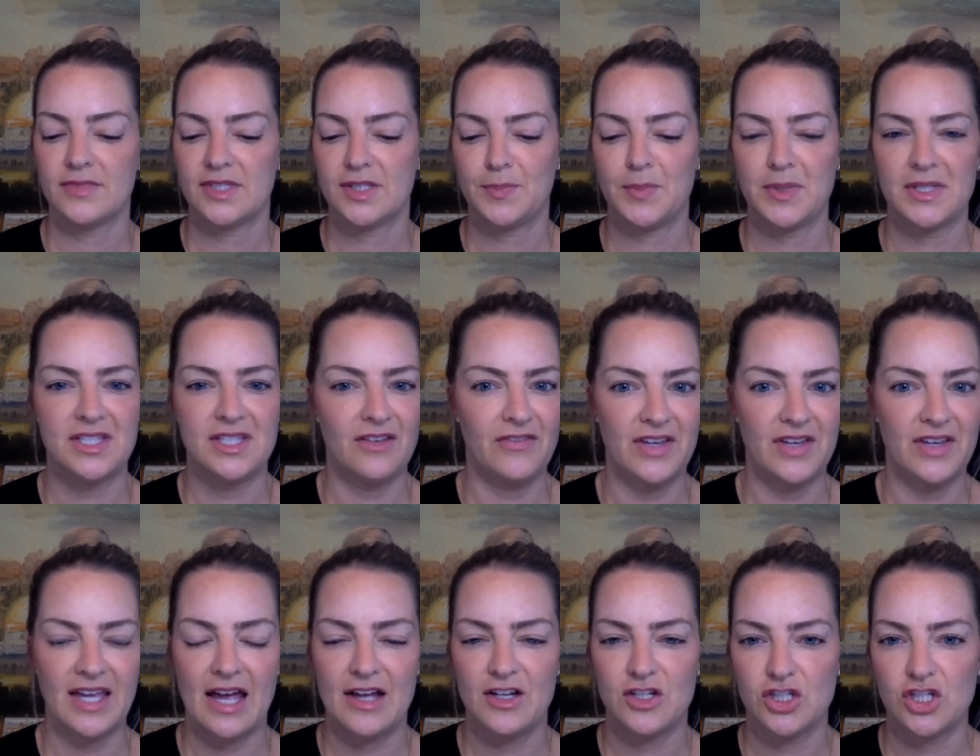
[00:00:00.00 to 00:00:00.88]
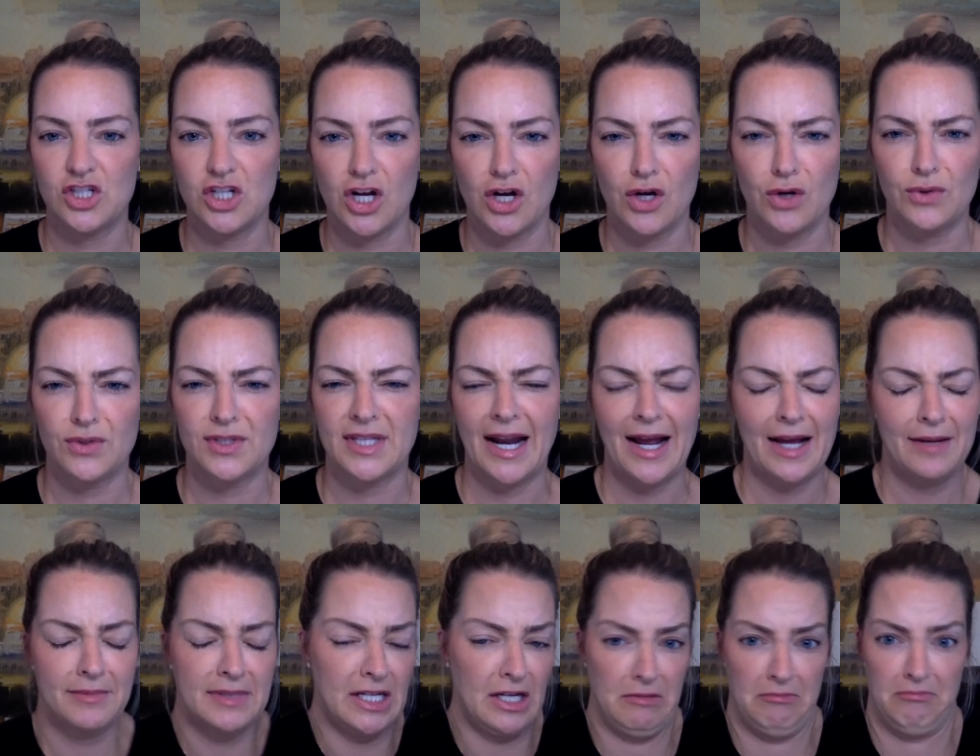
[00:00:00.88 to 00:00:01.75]
specific N G Os that I
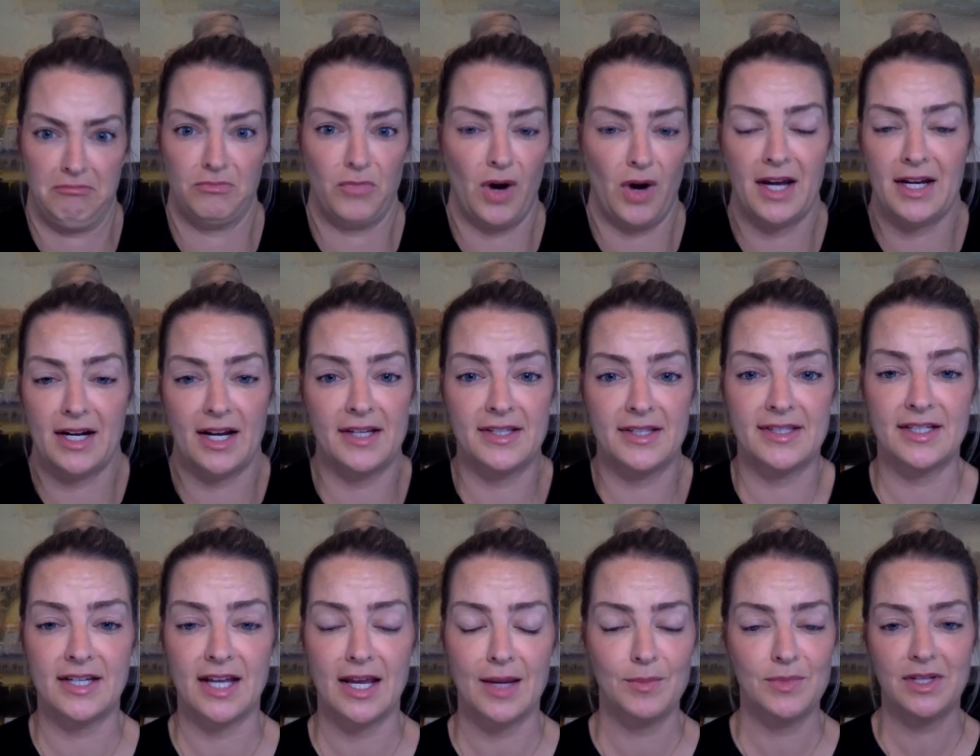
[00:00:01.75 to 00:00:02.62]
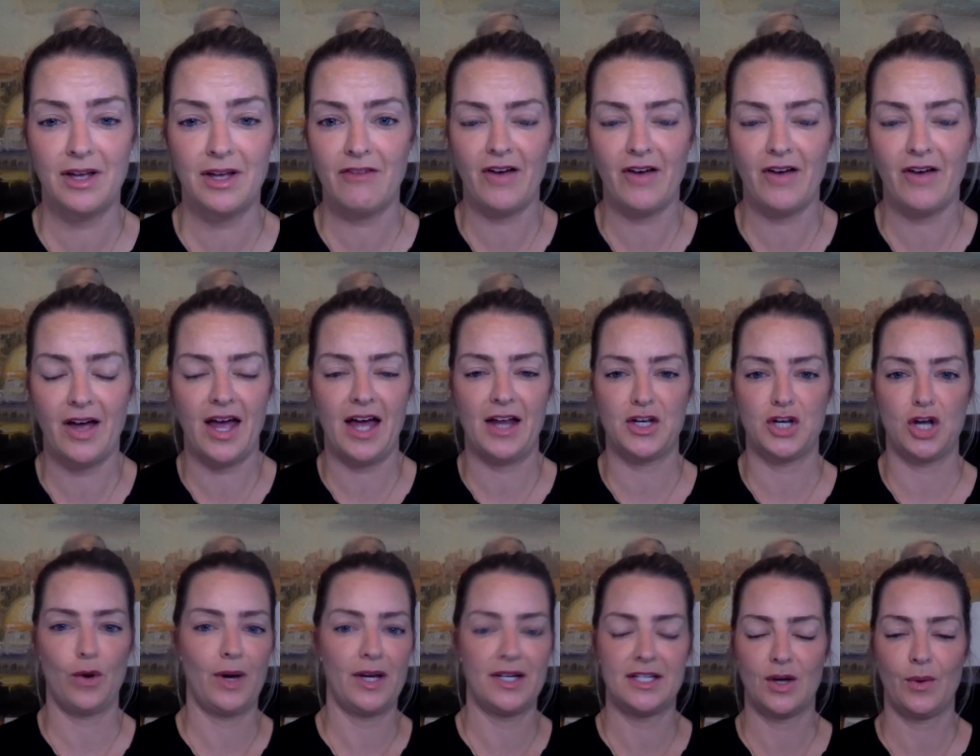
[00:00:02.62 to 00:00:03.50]
didn't recognize the names of. I had no
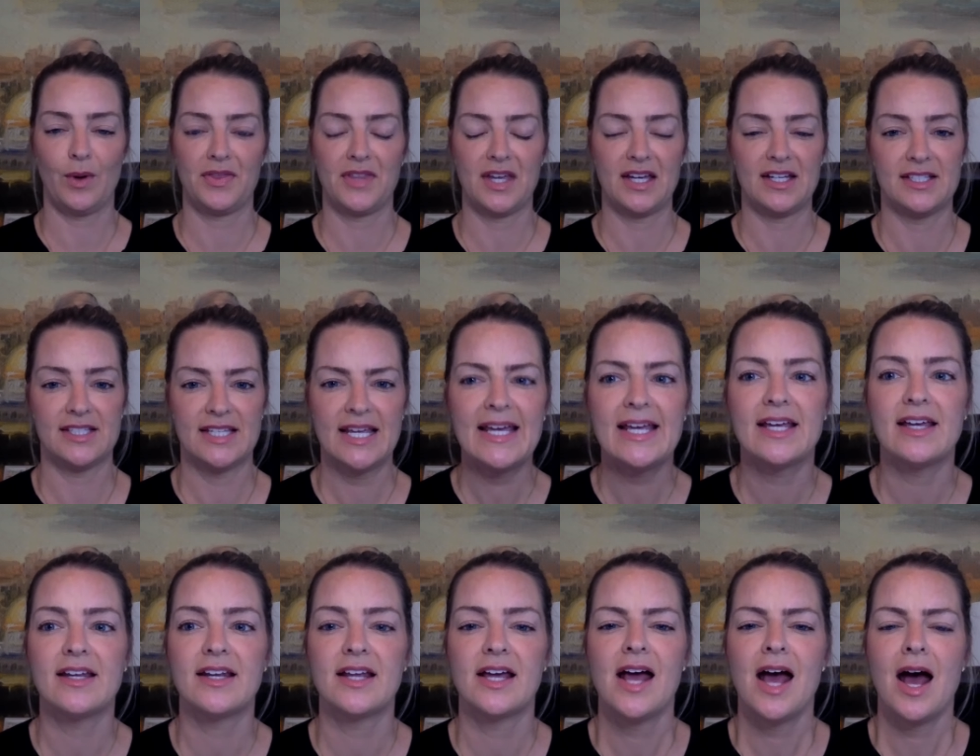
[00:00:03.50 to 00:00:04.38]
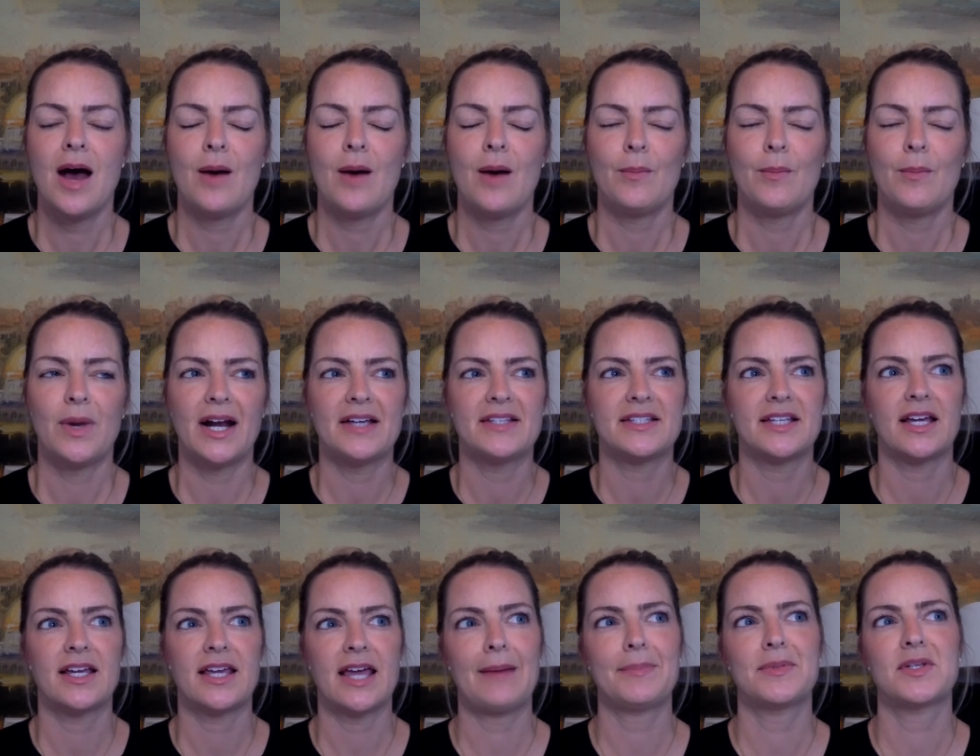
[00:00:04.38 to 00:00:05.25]
idea what they did, but as I
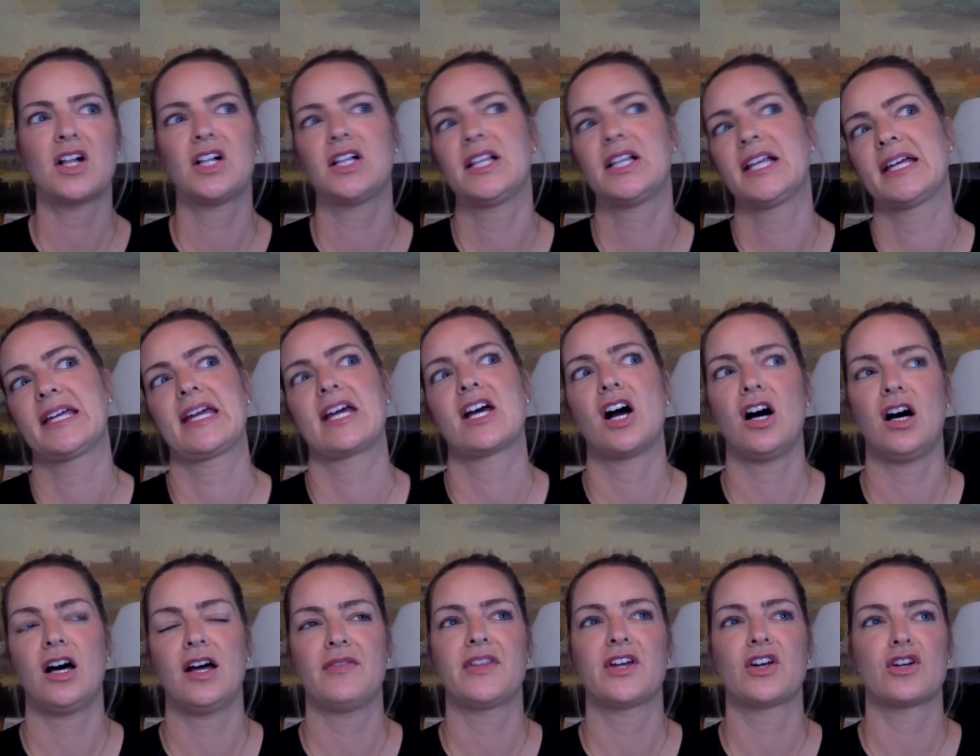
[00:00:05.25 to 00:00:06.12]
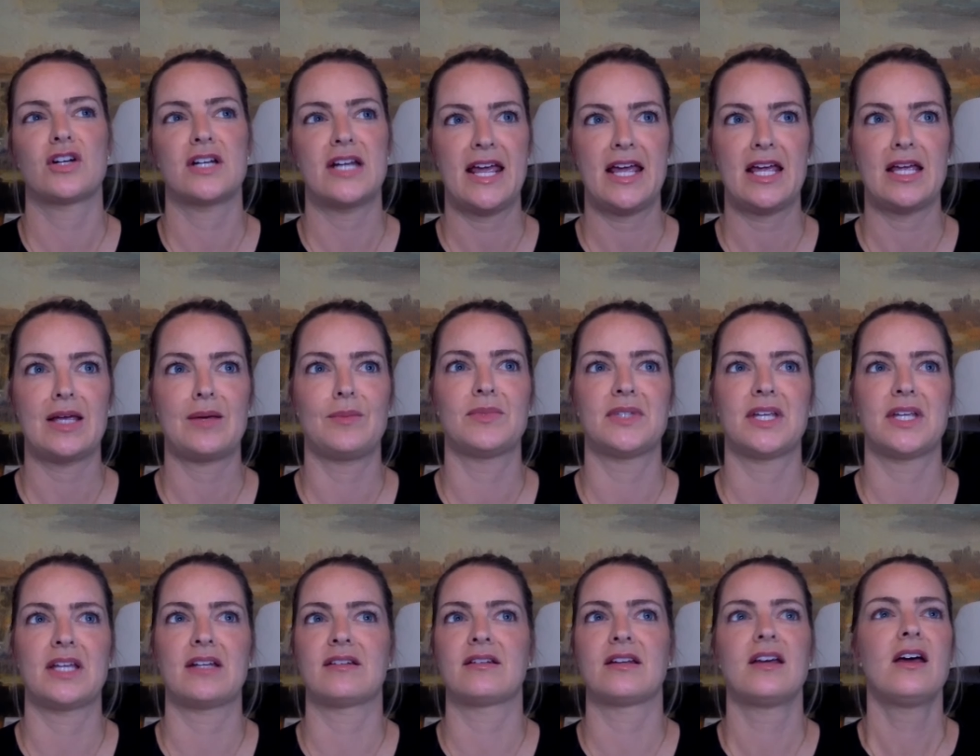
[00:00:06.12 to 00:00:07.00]
kept clicking on their names
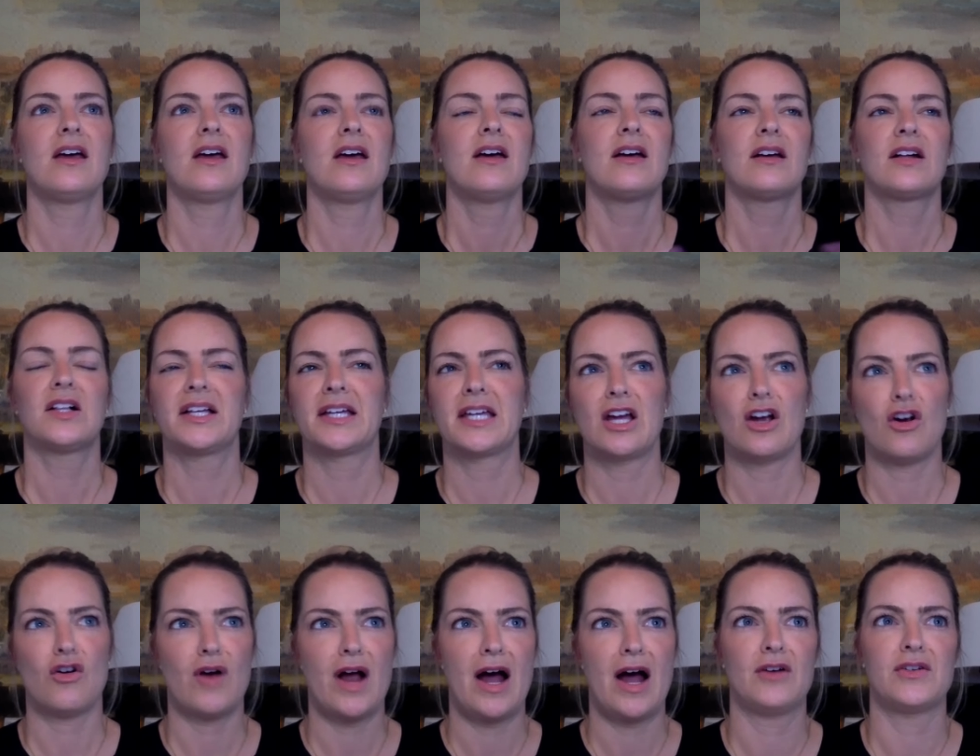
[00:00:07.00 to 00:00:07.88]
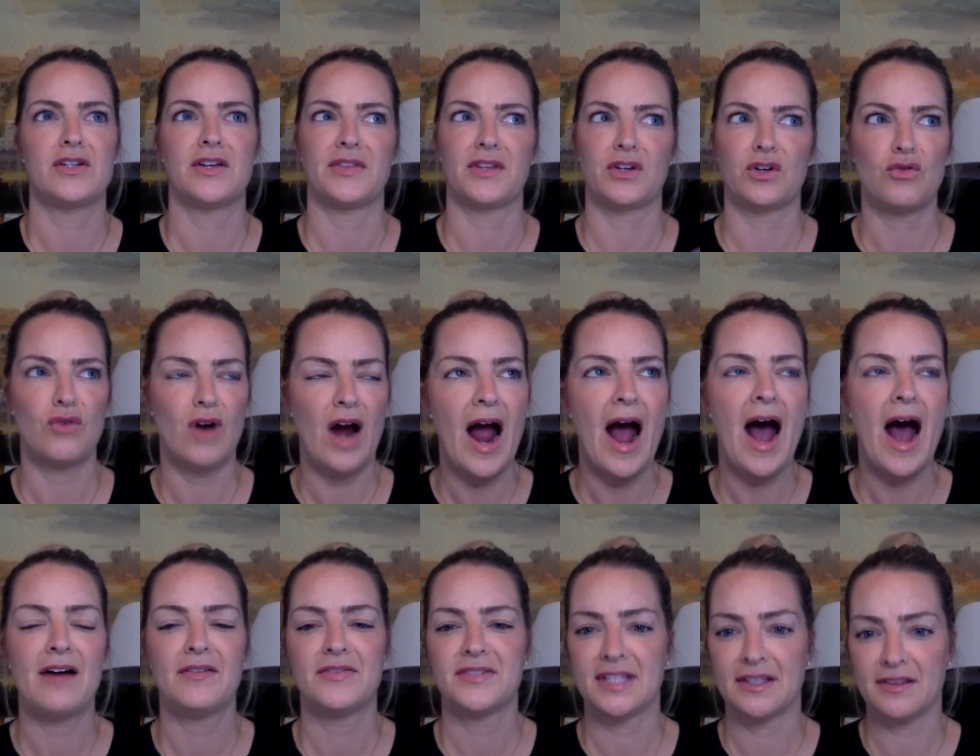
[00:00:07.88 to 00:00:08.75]
and clicking around on the
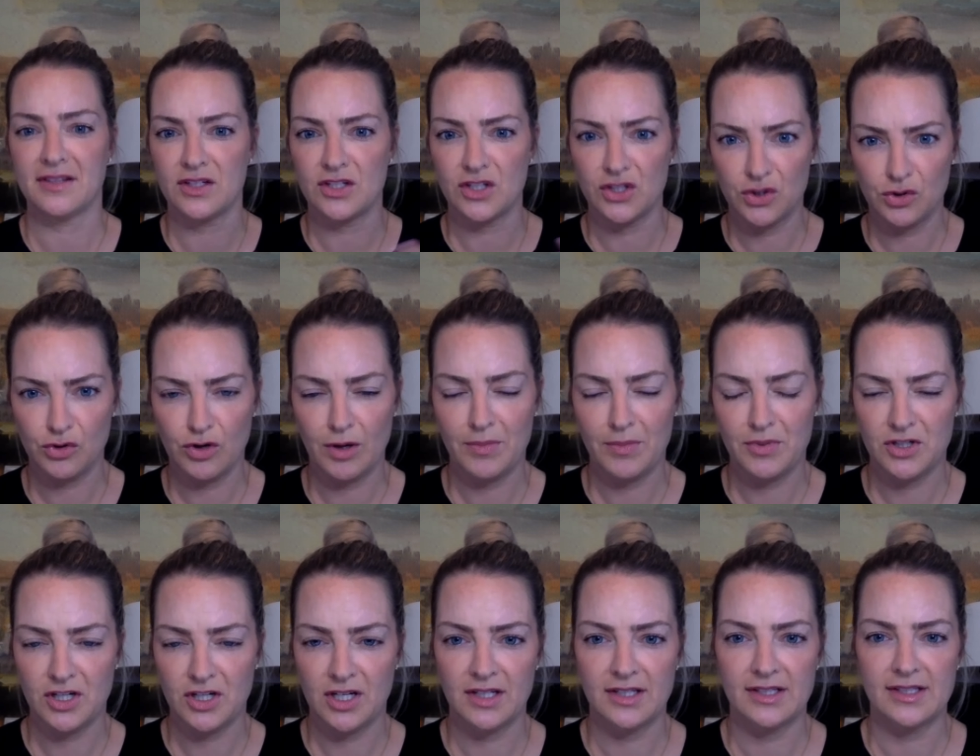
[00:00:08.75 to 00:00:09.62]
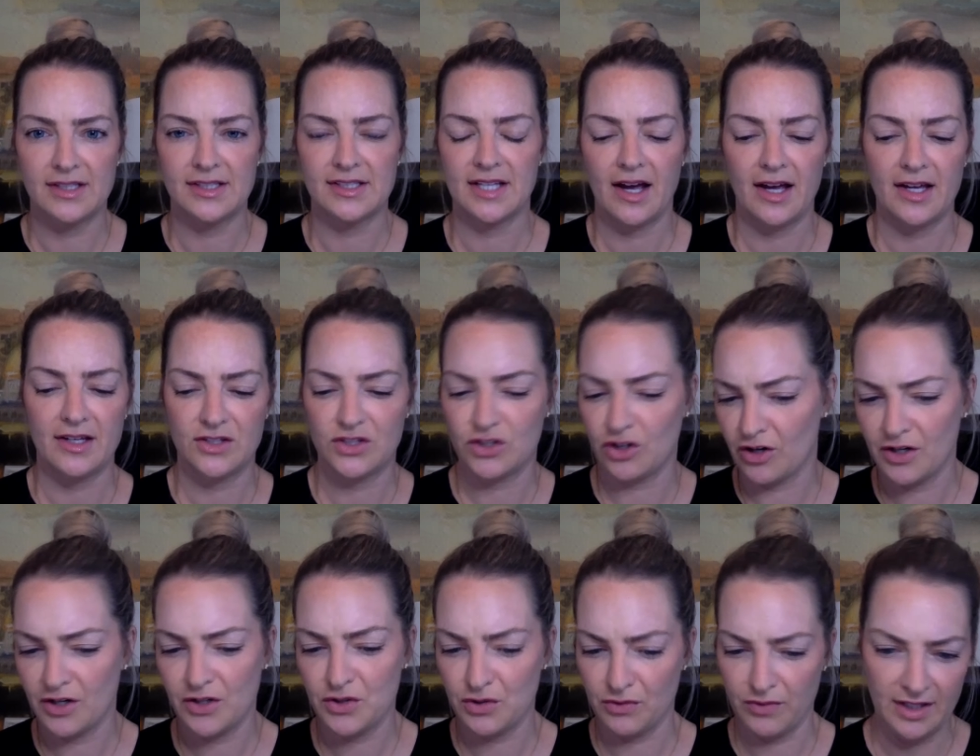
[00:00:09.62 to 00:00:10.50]
graphs and the descriptions, I
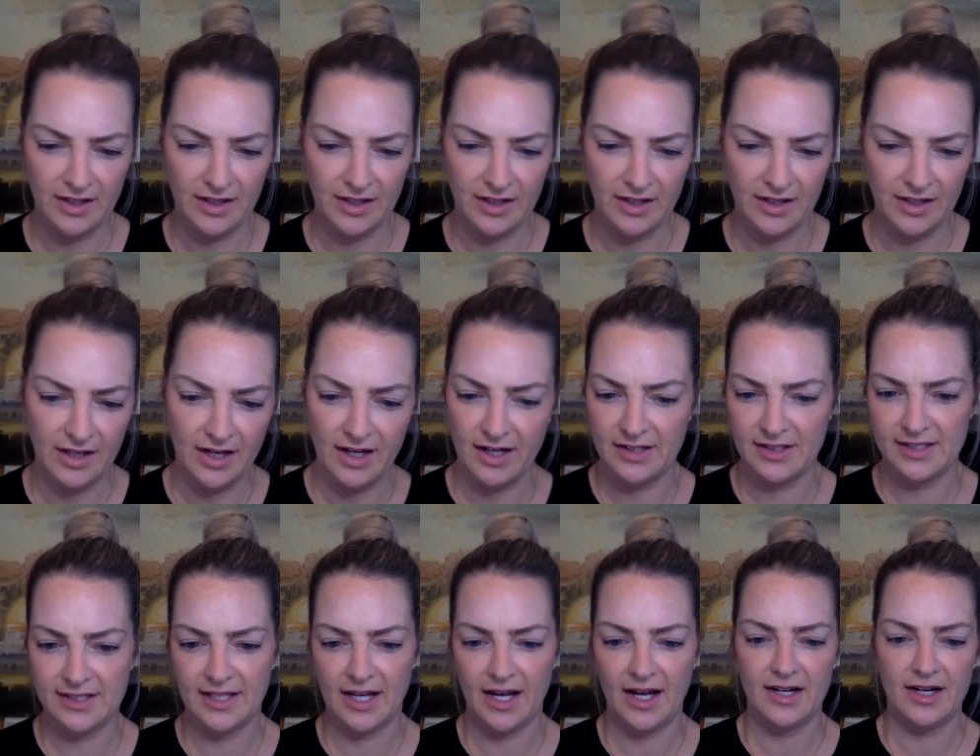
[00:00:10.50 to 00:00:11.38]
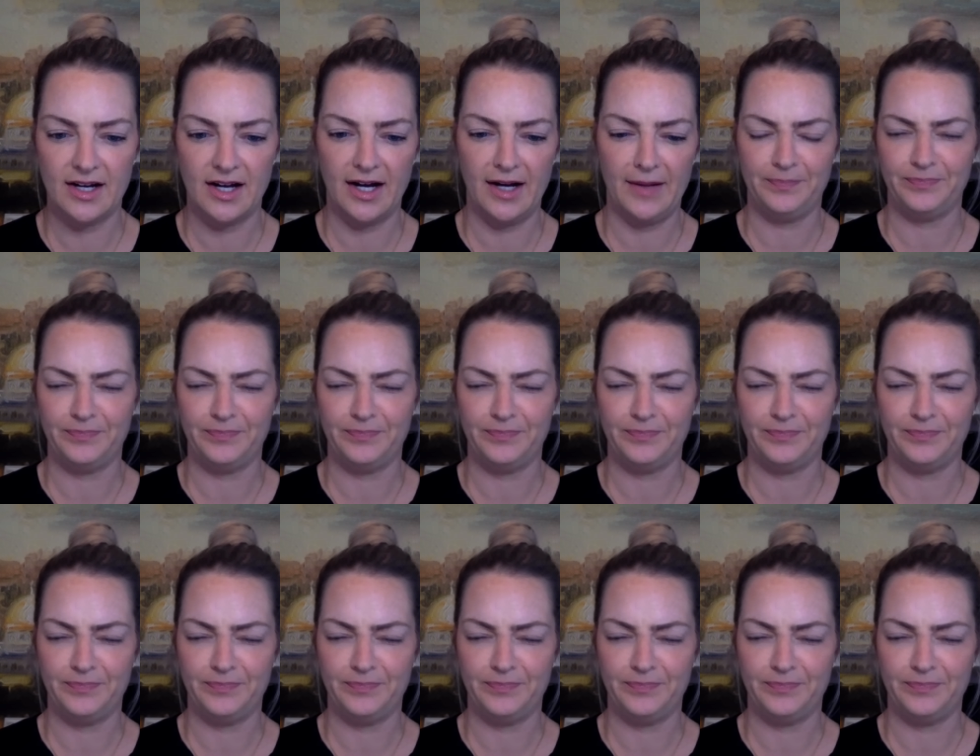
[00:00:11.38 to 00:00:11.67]
started to realize that um,